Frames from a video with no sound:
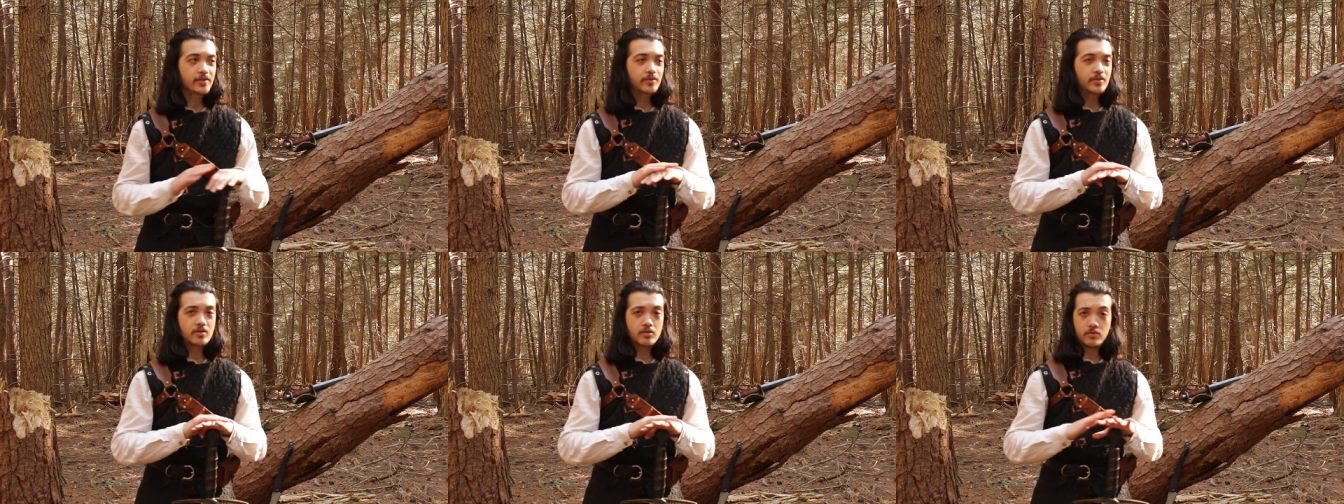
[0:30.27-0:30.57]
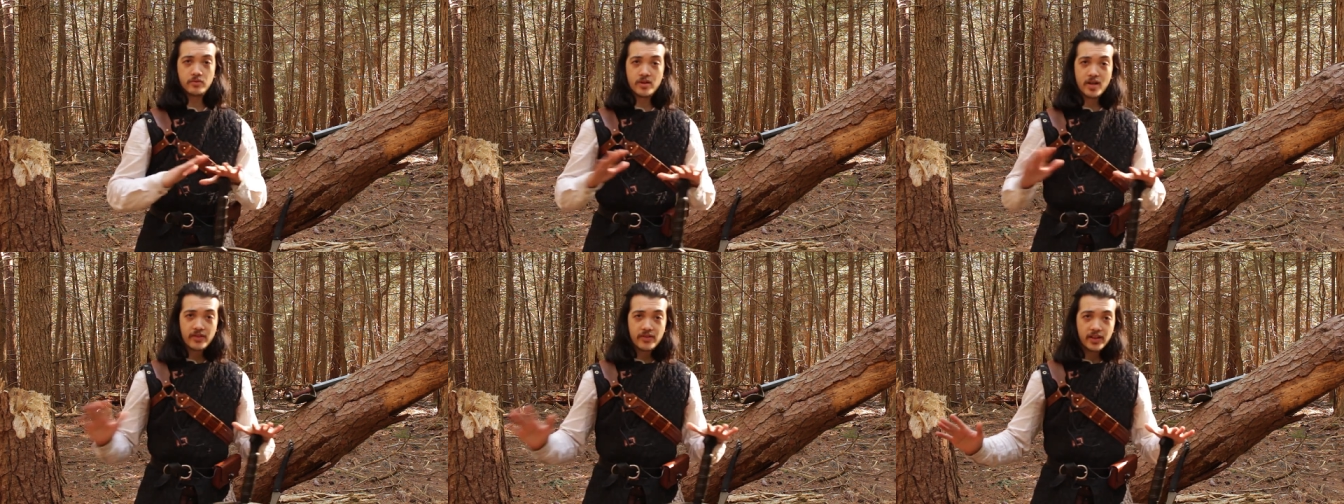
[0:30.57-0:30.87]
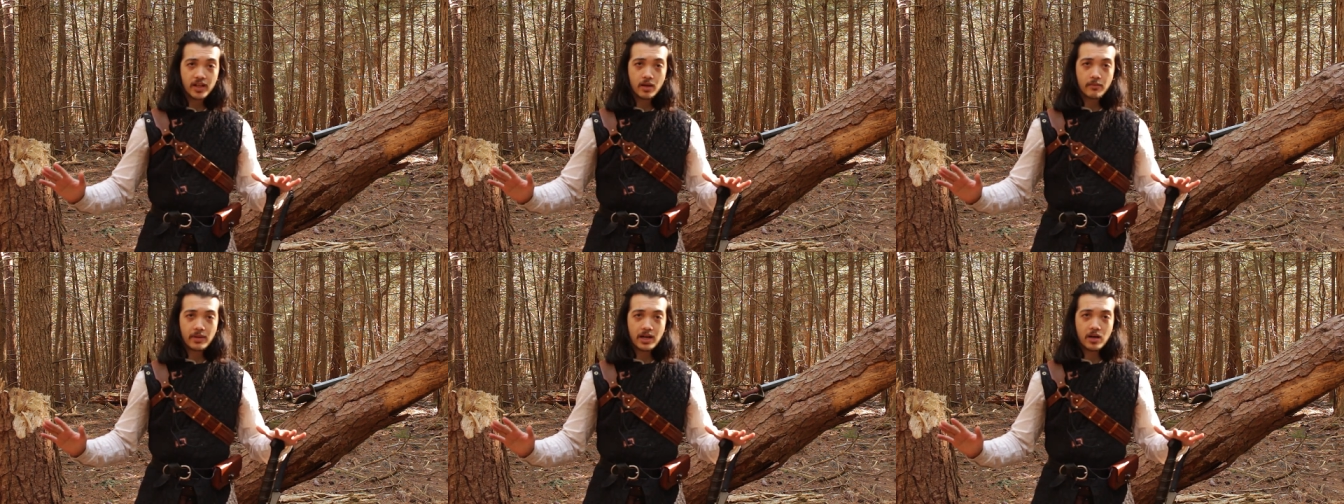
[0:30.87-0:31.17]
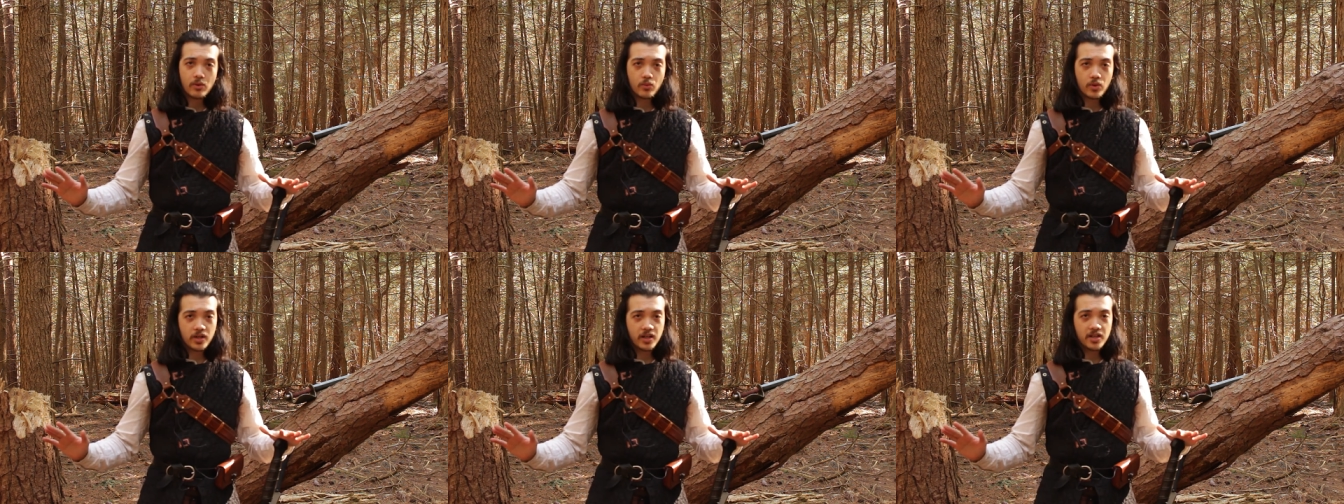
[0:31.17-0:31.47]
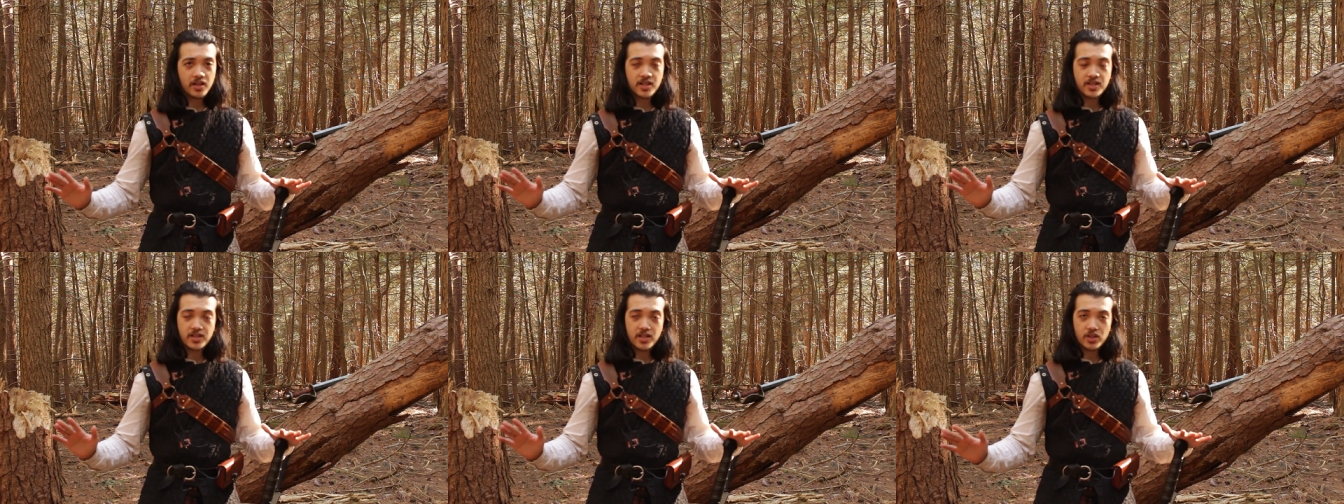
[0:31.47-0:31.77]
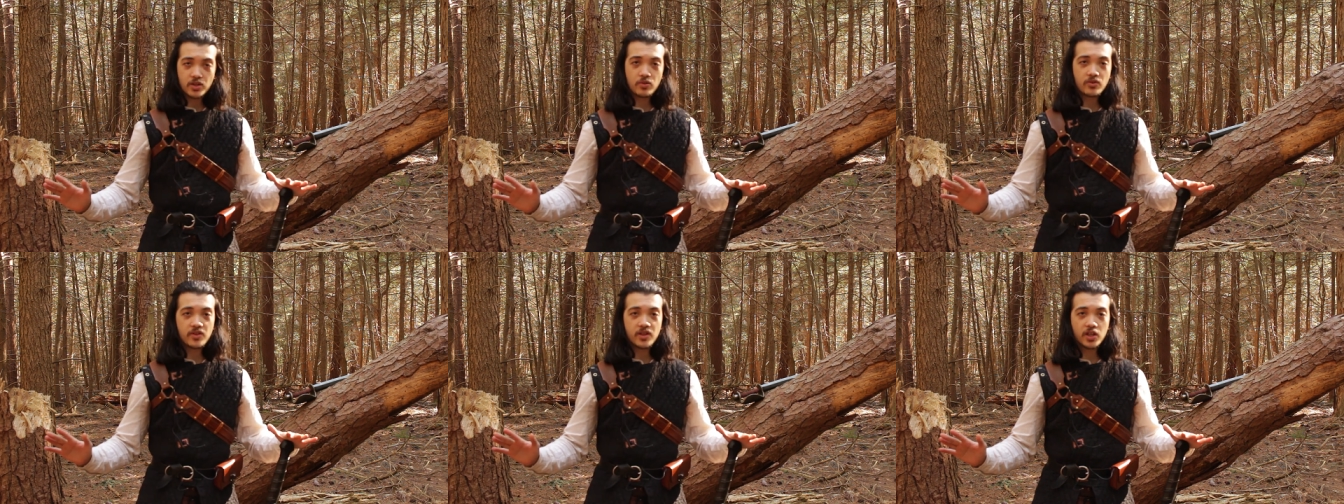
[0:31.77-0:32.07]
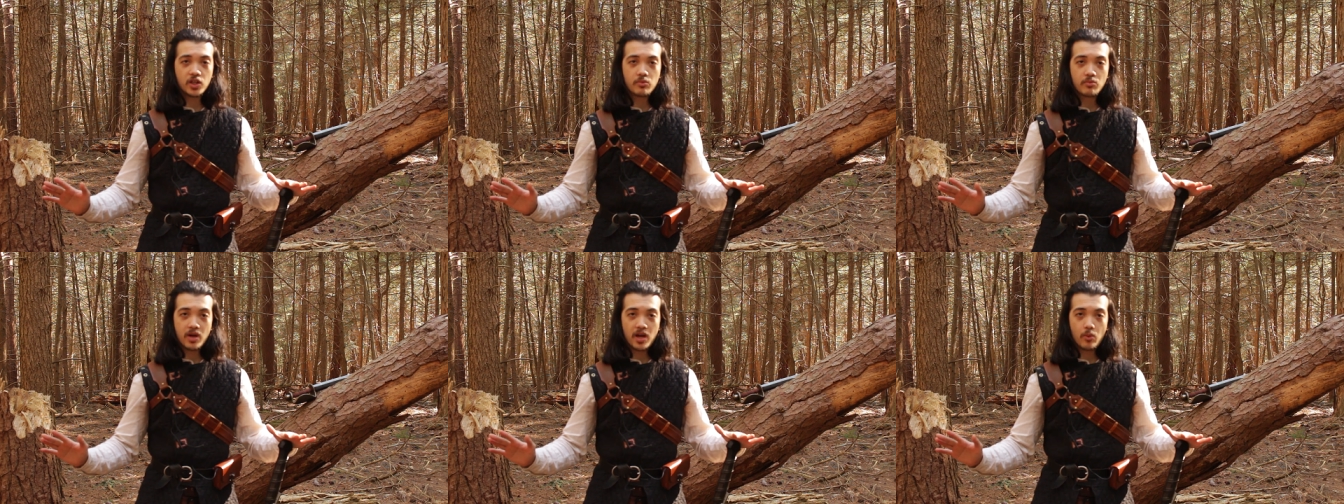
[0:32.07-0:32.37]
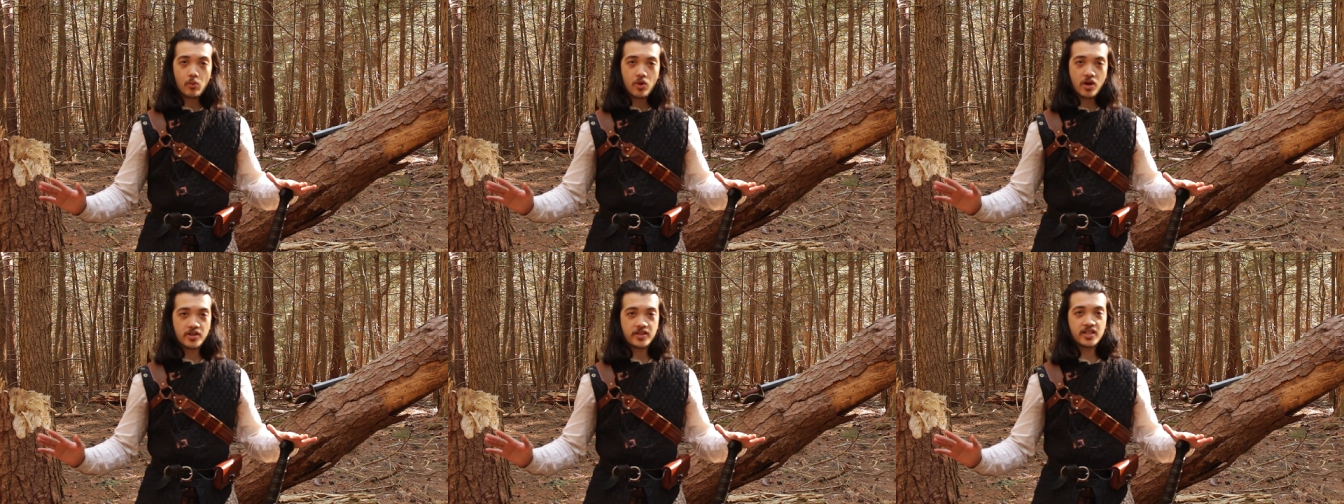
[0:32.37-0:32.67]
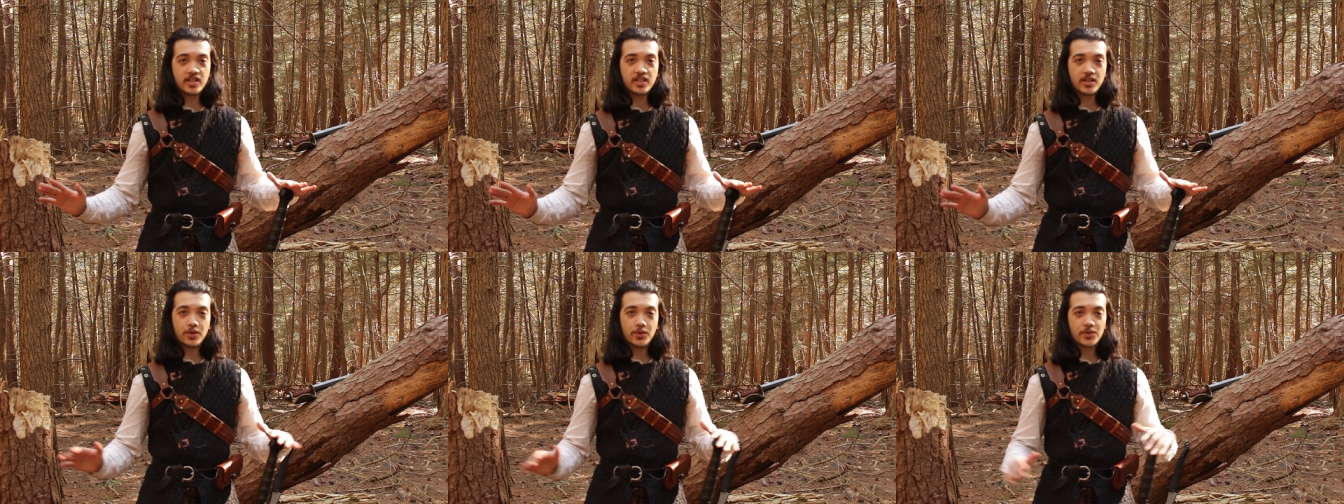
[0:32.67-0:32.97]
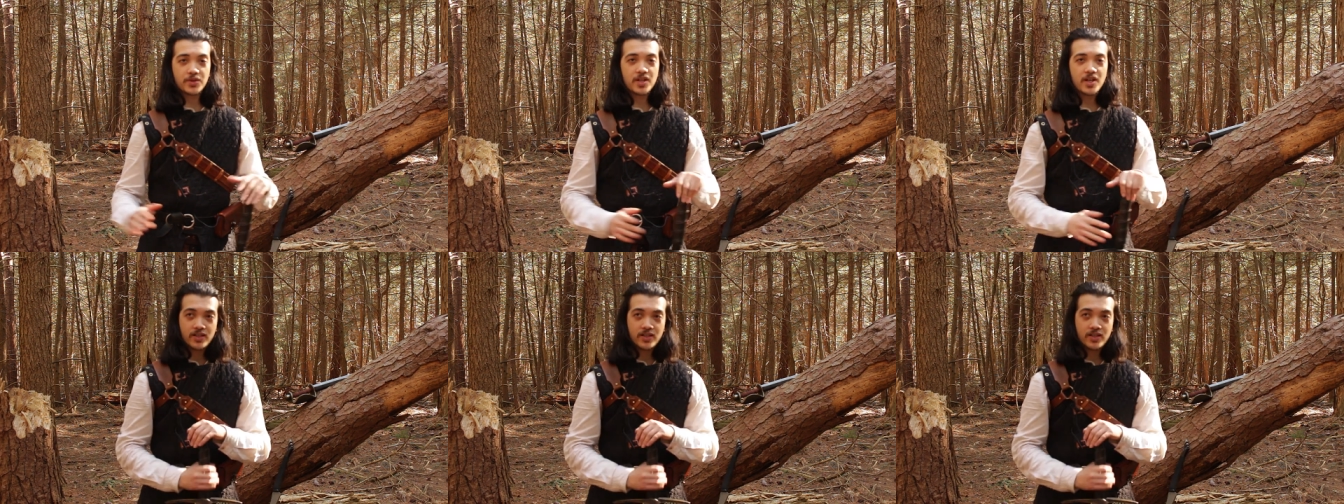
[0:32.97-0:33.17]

you know nothing about what it is that you think you might want to use.